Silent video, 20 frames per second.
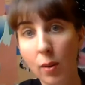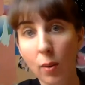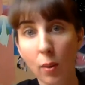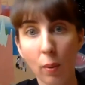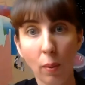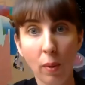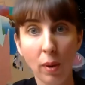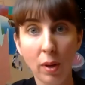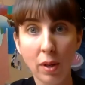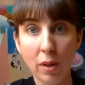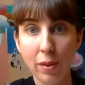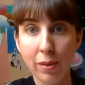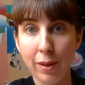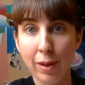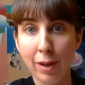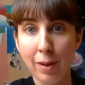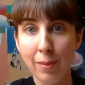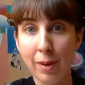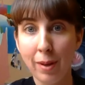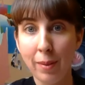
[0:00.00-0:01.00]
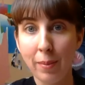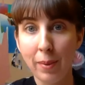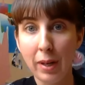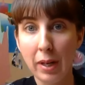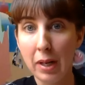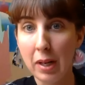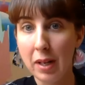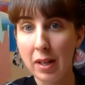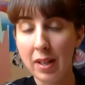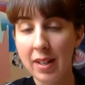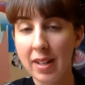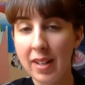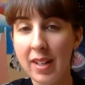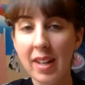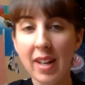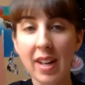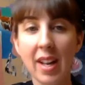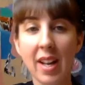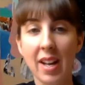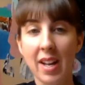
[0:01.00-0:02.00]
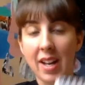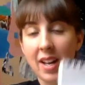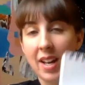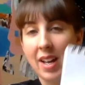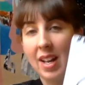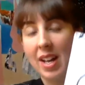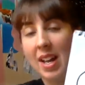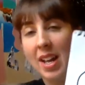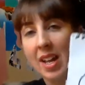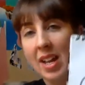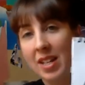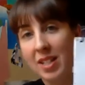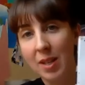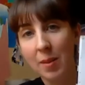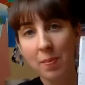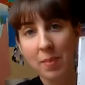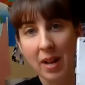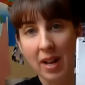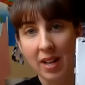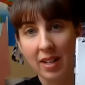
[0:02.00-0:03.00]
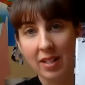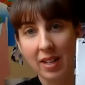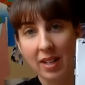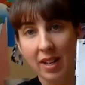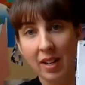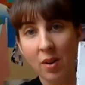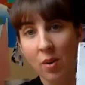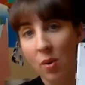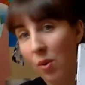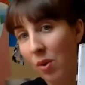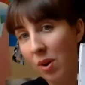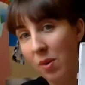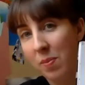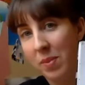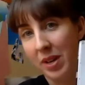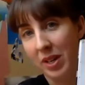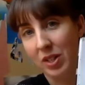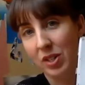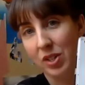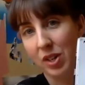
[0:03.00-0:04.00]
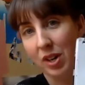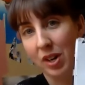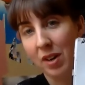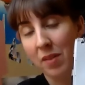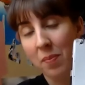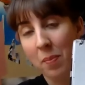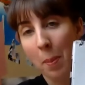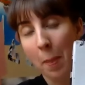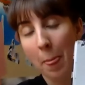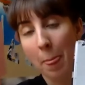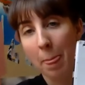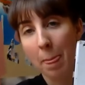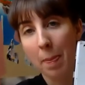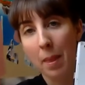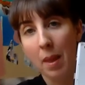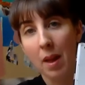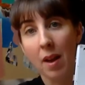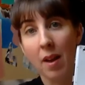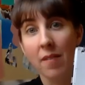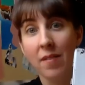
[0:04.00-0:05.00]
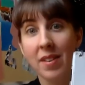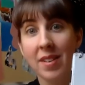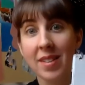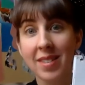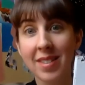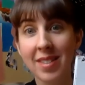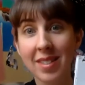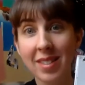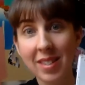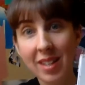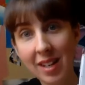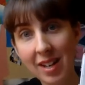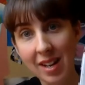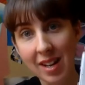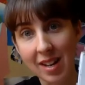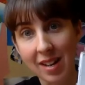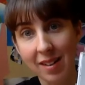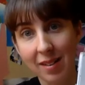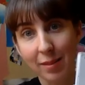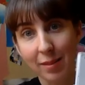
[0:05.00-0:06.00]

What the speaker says: what do you think it might be? It's a painting or a picture of a city,